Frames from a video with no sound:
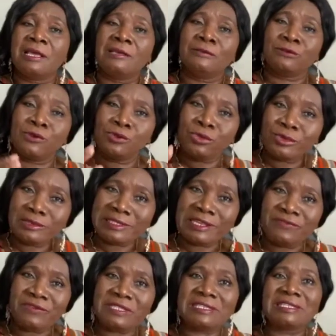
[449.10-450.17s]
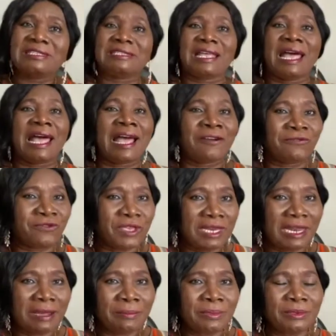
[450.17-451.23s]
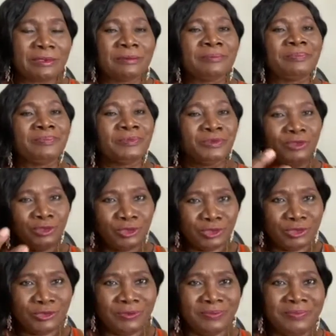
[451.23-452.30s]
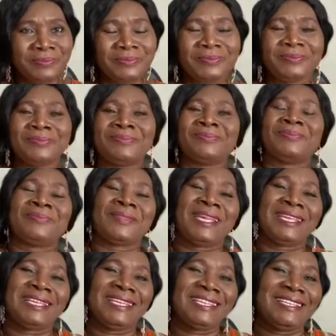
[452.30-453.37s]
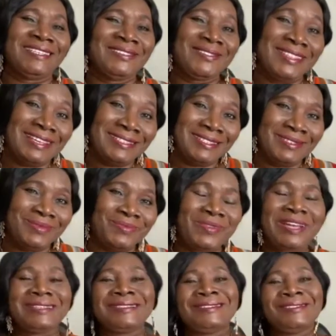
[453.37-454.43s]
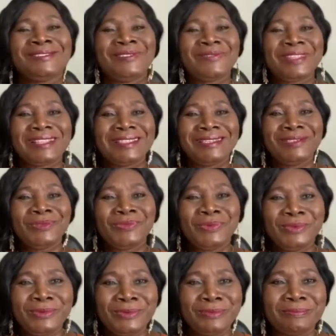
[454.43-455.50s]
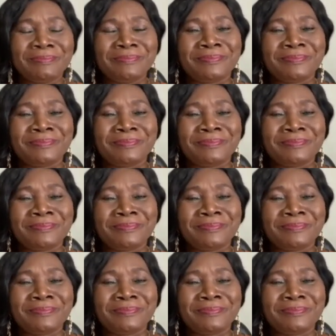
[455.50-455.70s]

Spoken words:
So those services are available to you. So that is one of the things we do.